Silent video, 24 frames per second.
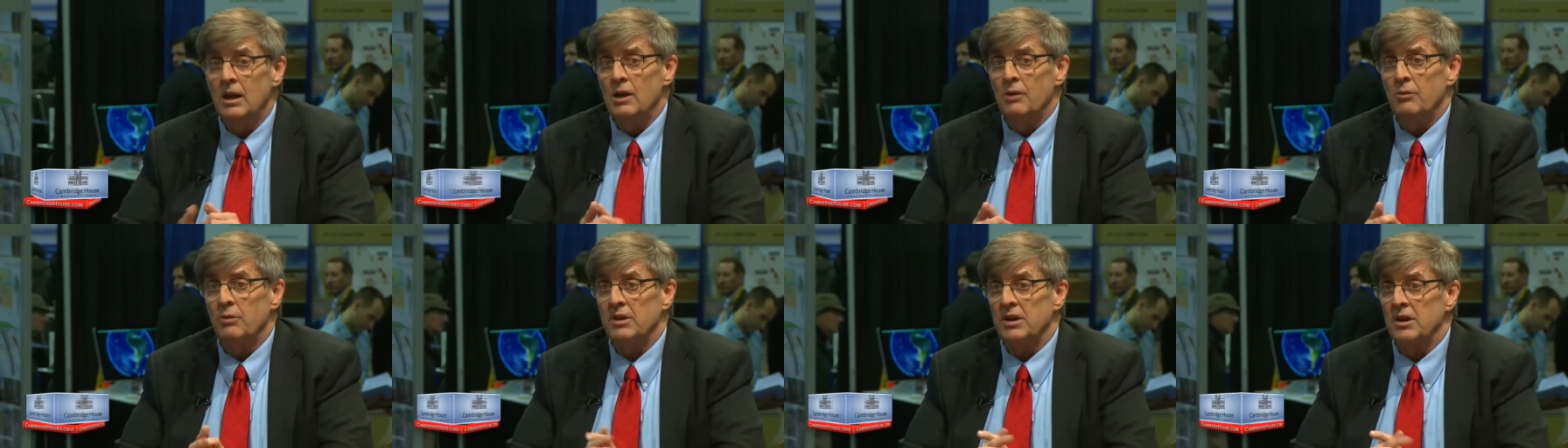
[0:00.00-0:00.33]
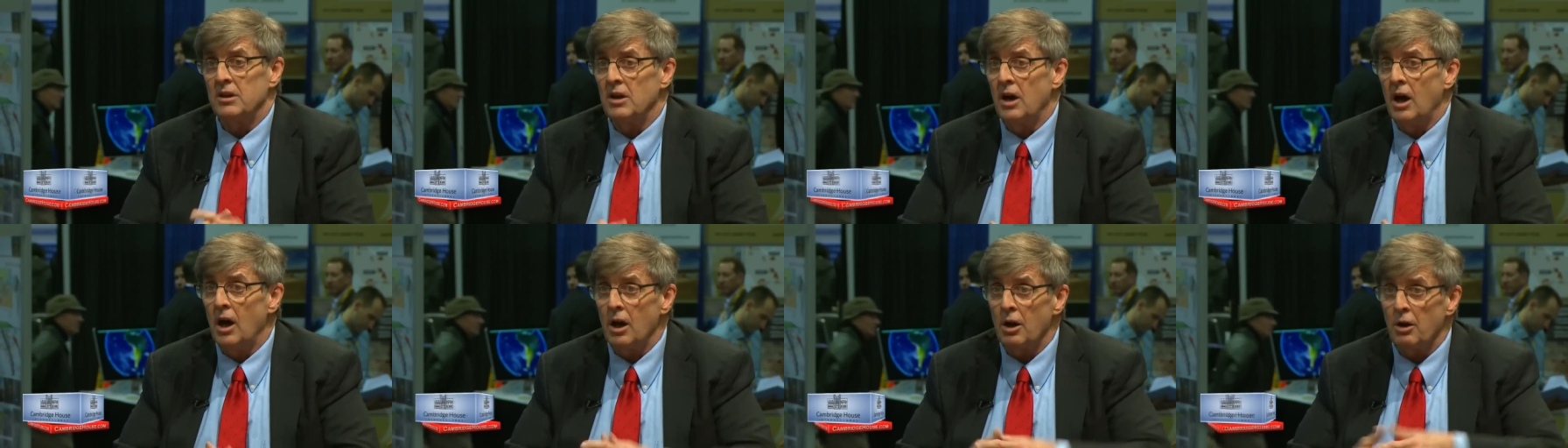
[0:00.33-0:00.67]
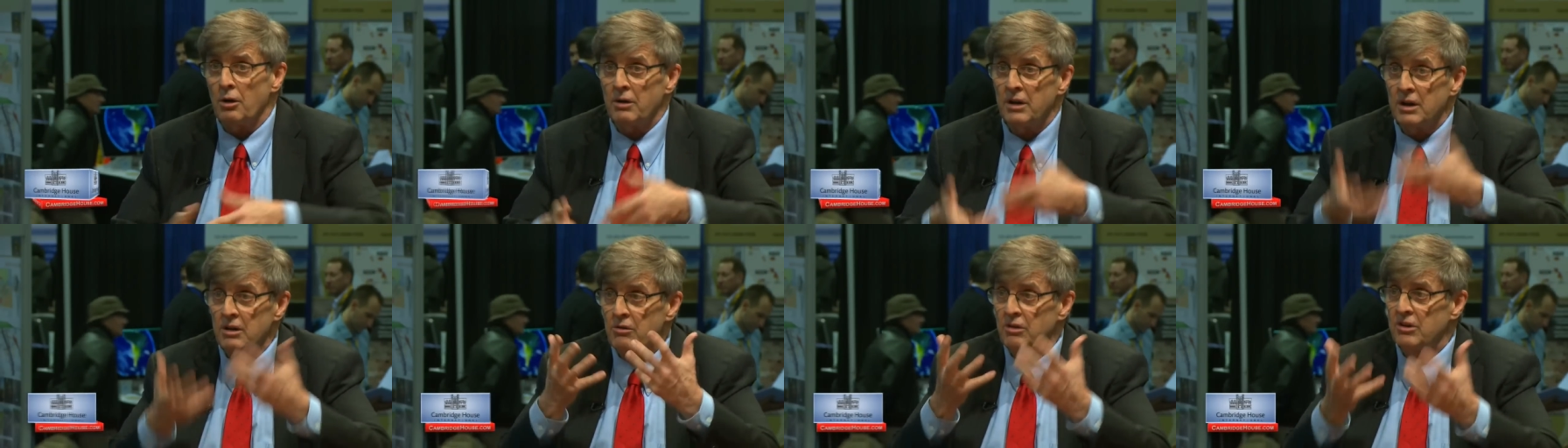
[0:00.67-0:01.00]
When the
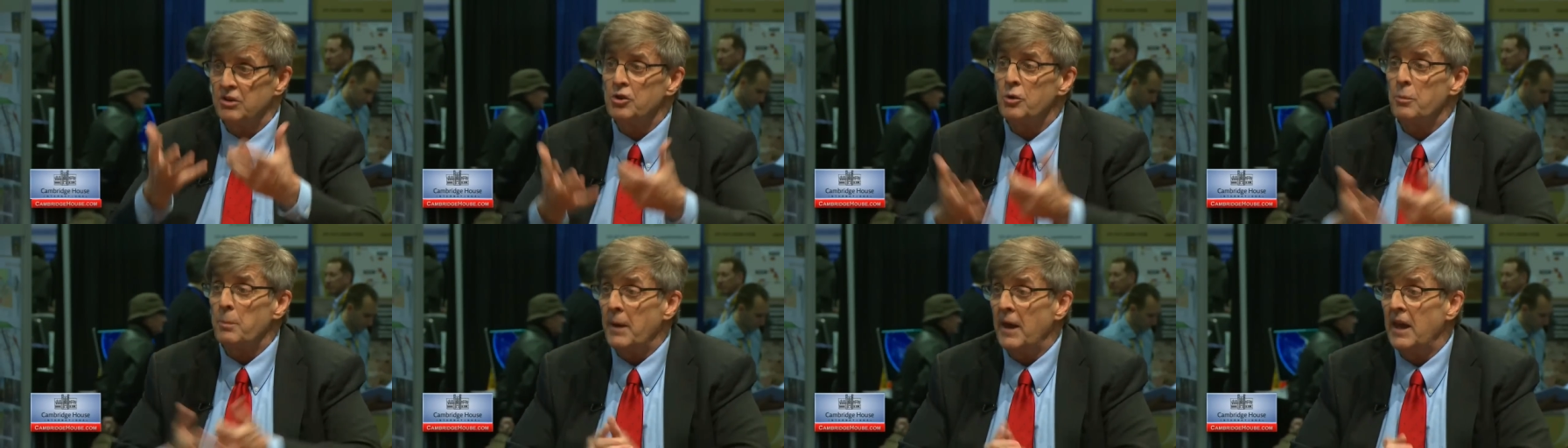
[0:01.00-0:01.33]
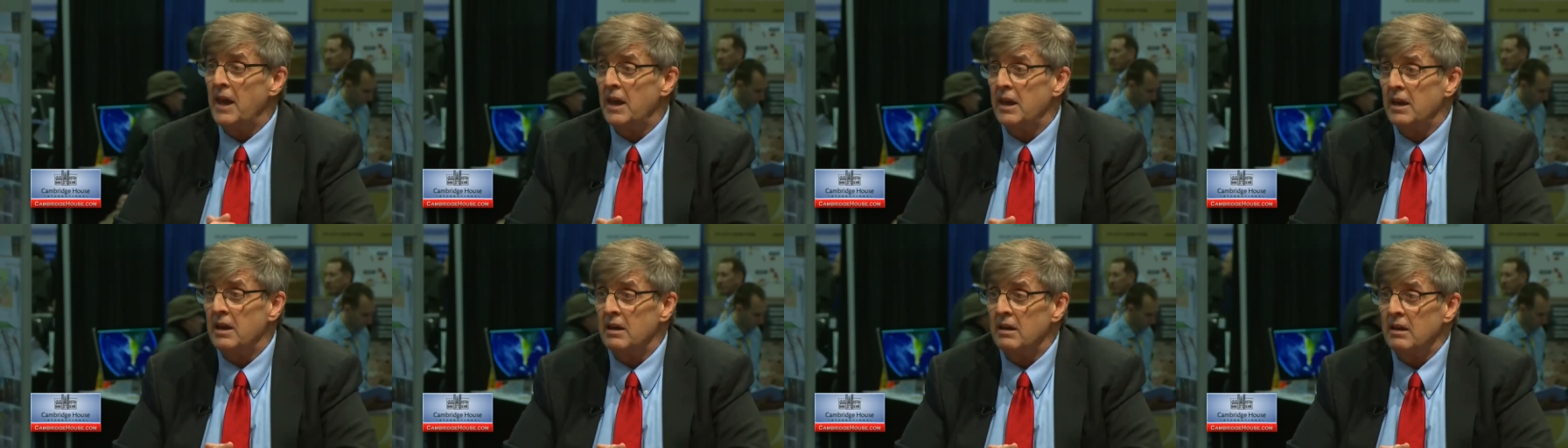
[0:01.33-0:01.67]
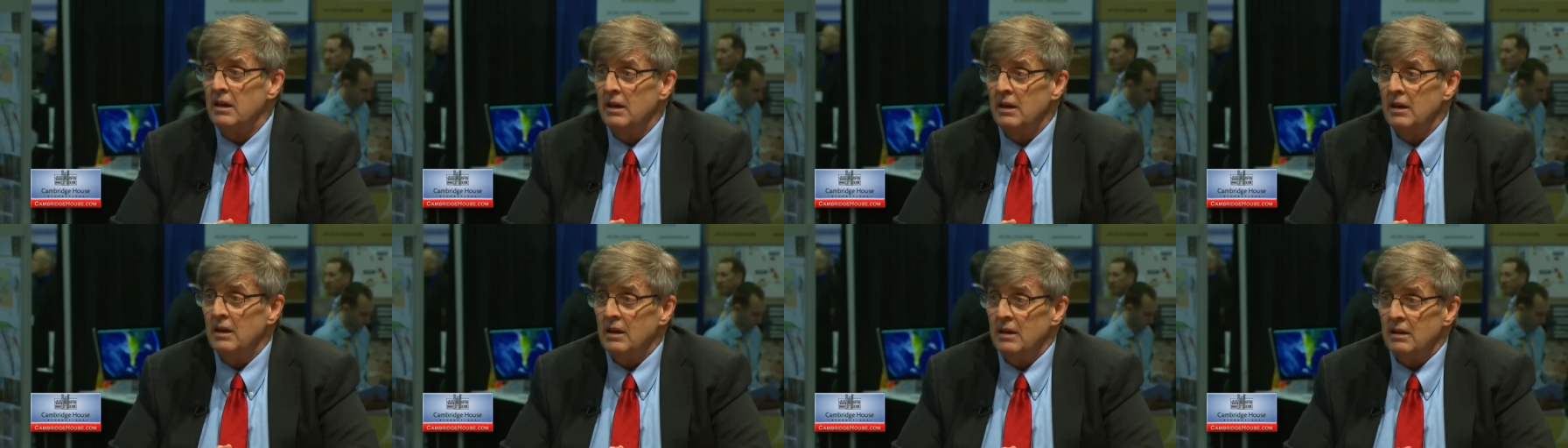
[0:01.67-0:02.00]
dollar increases, you're paying
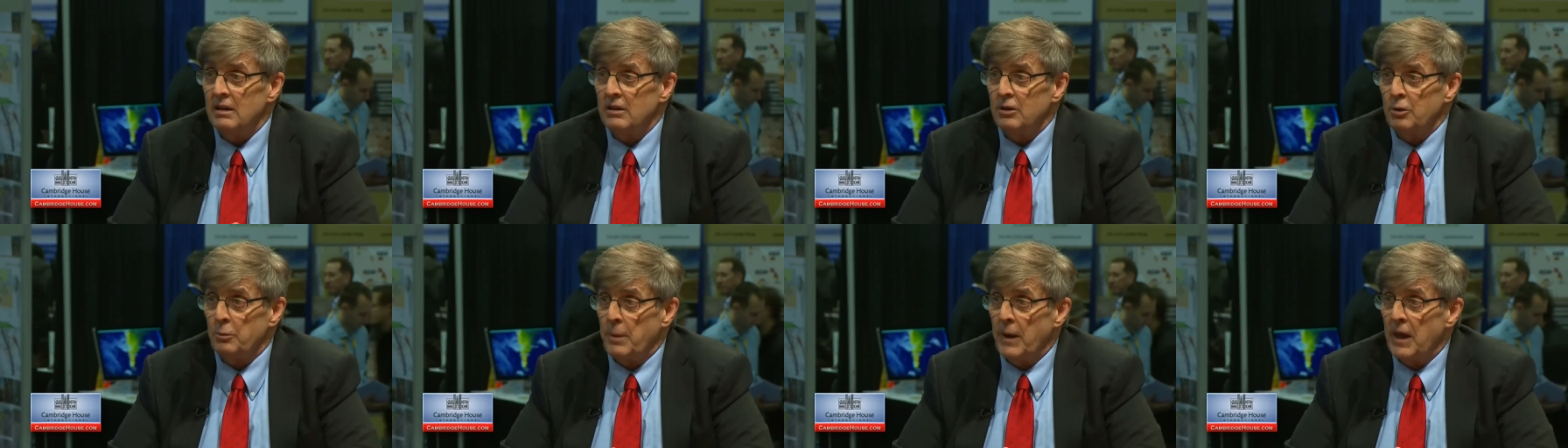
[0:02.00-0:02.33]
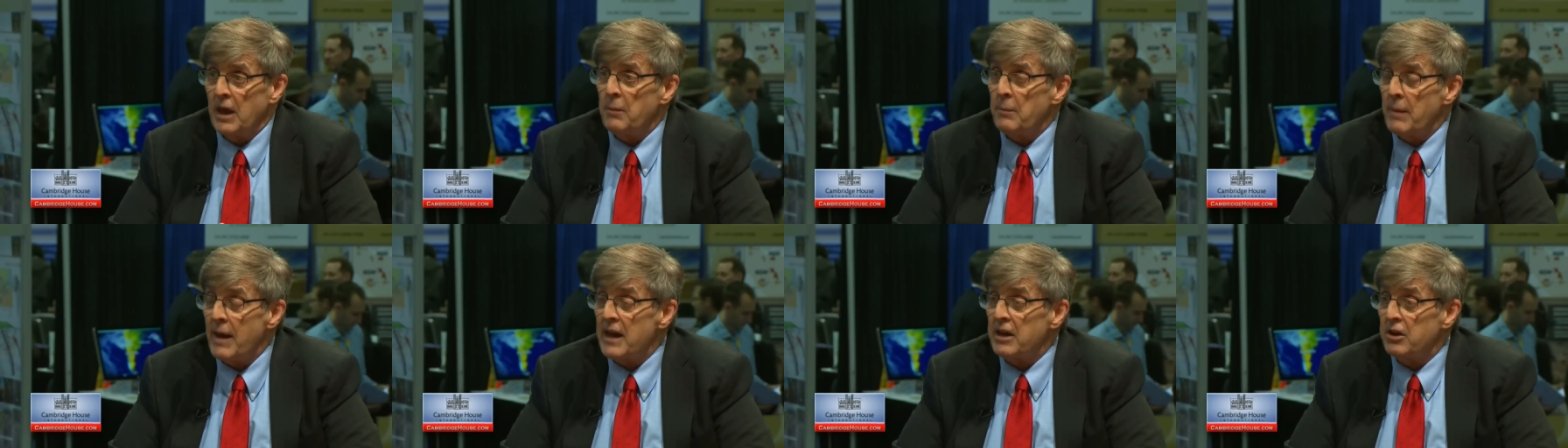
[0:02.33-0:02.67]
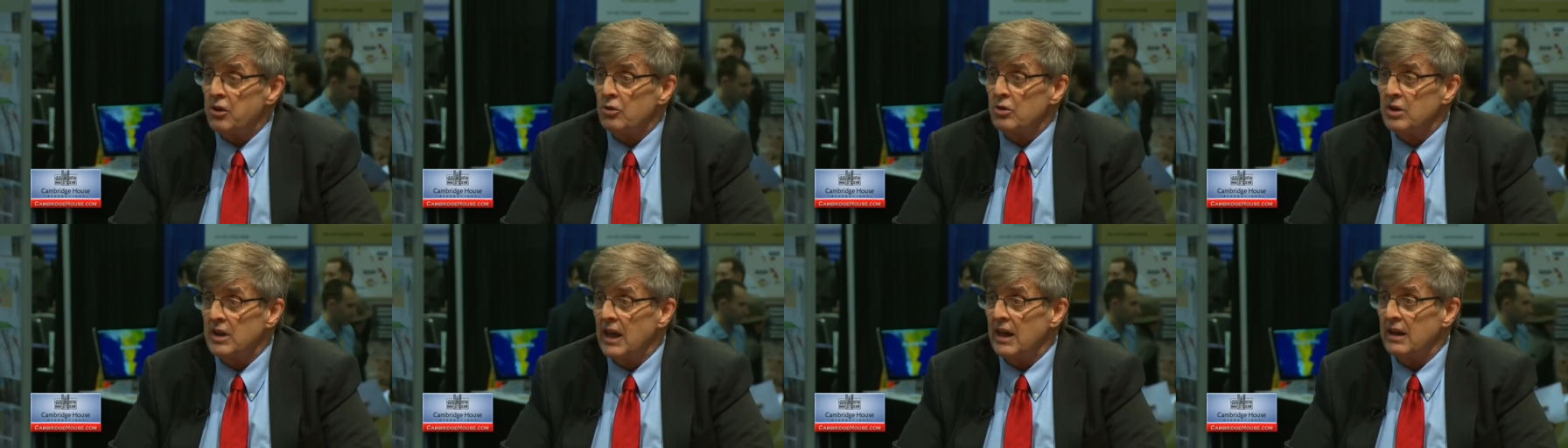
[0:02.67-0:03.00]
back
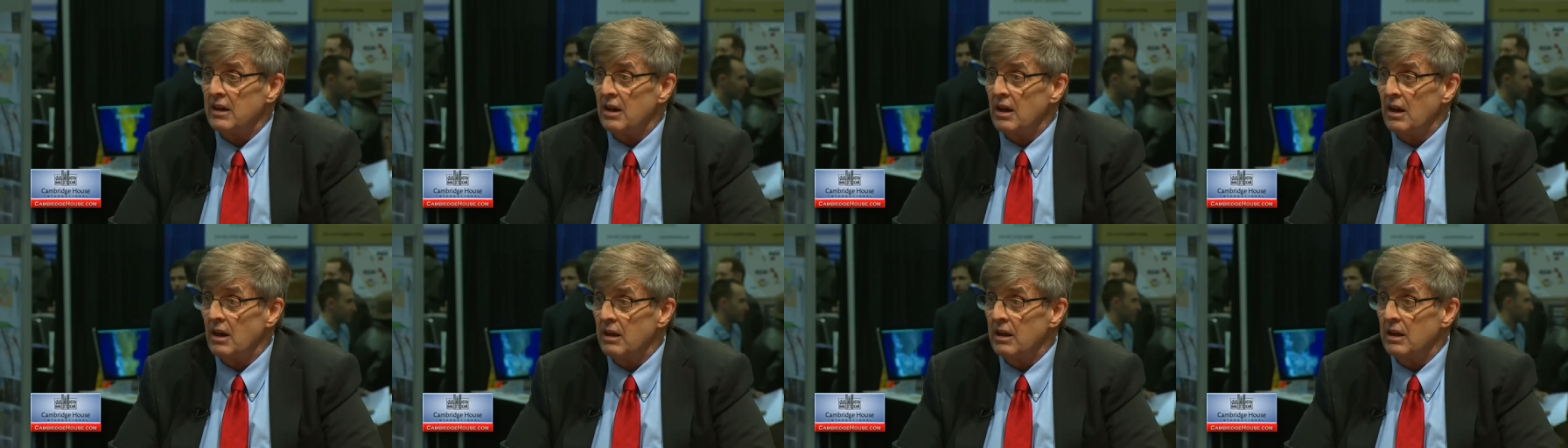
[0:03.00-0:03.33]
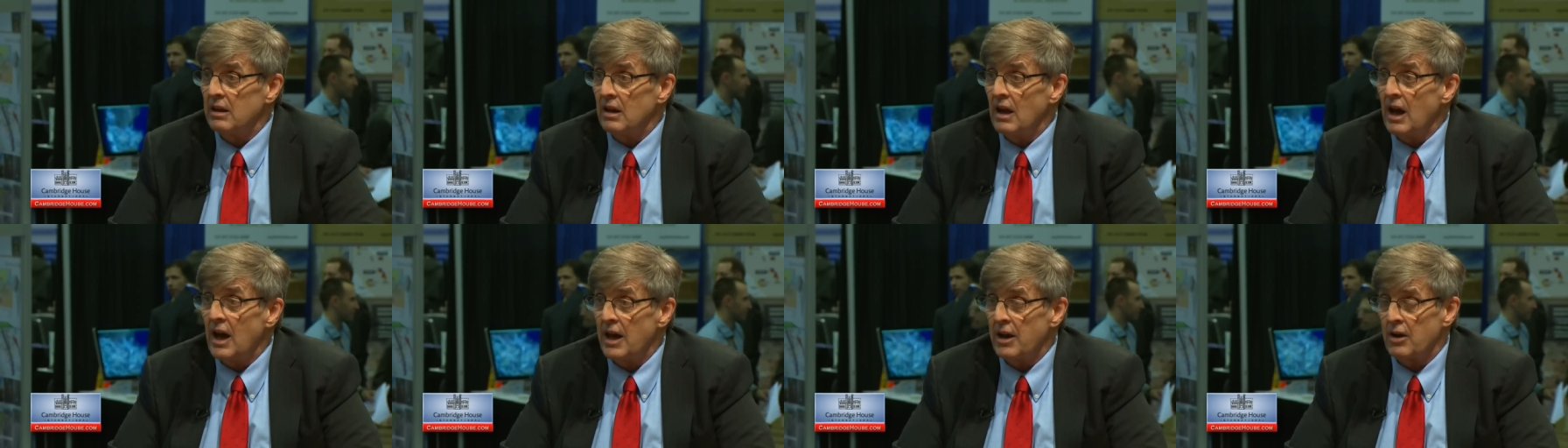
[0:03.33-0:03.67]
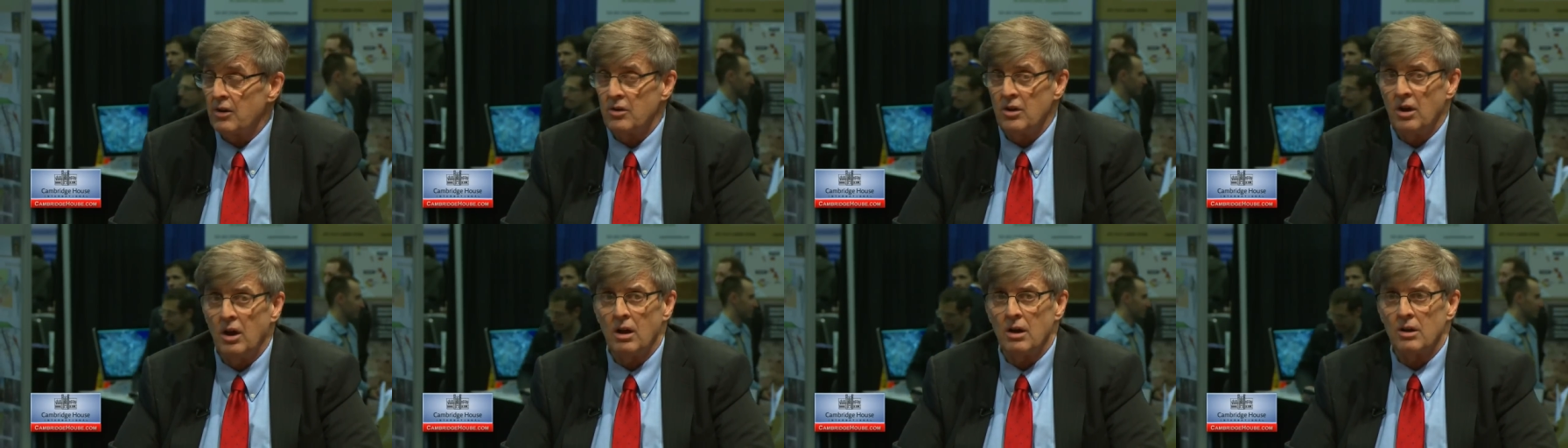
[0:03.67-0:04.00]
your debt in
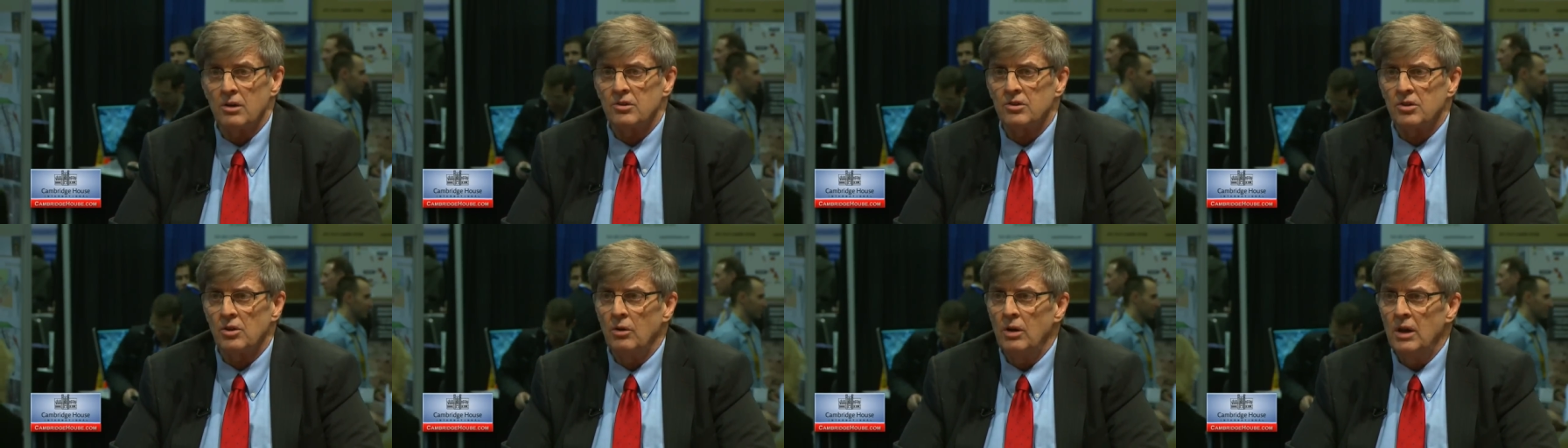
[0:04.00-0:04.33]
higher dollars.